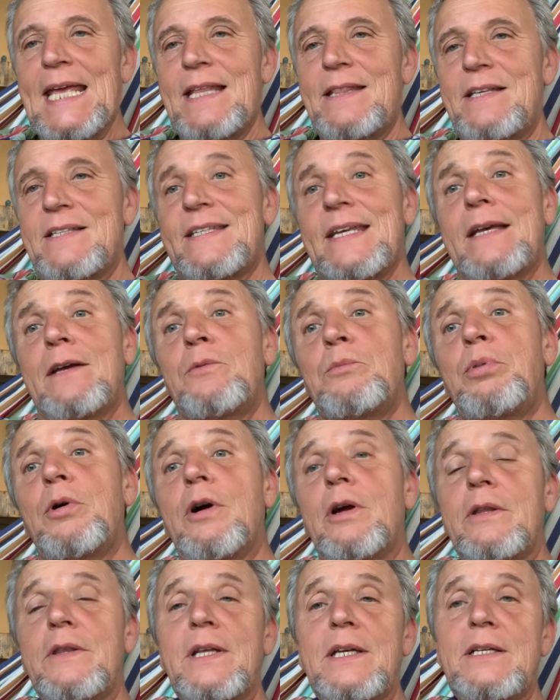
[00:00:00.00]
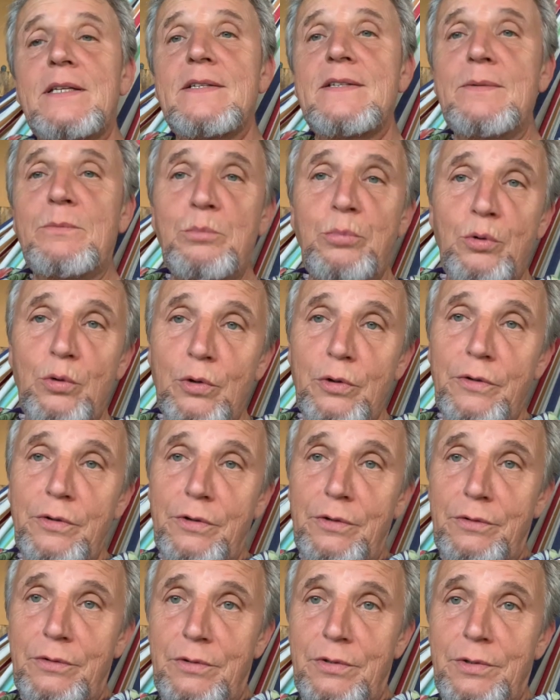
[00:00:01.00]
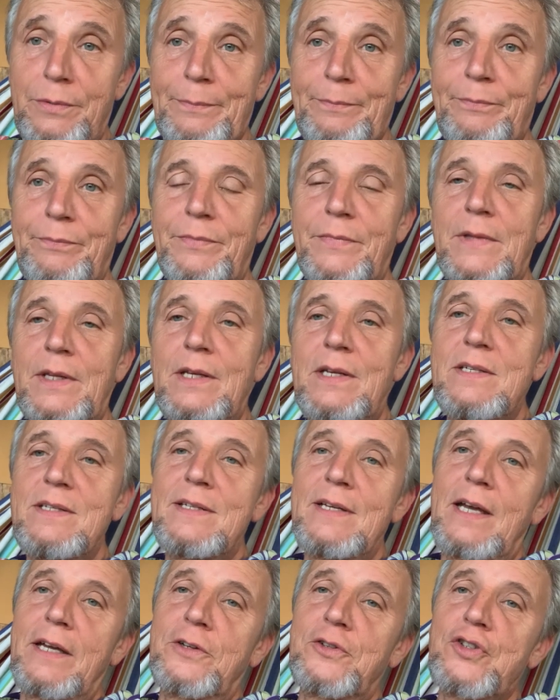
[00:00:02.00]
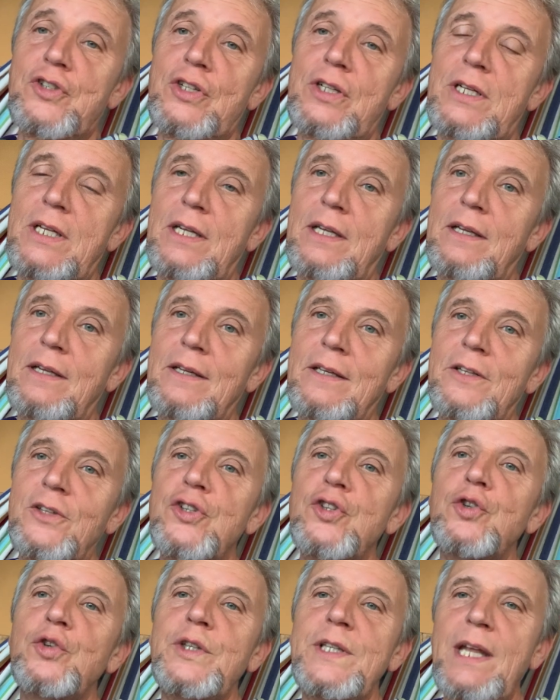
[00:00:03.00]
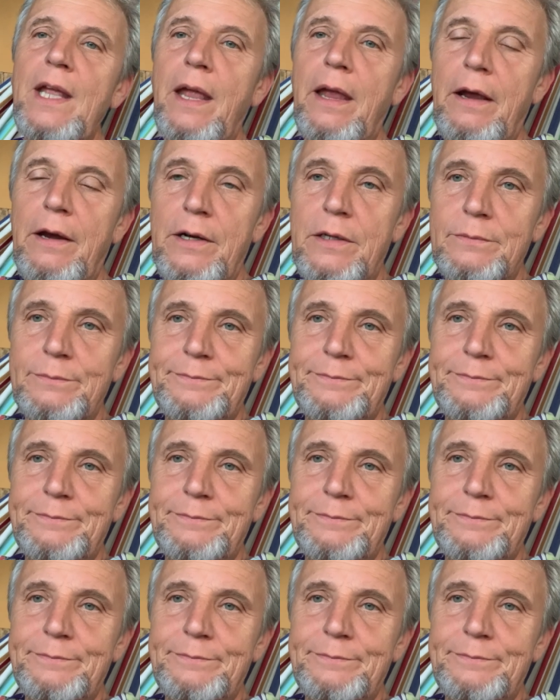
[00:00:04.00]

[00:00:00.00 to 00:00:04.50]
The second part that is important is actually to dare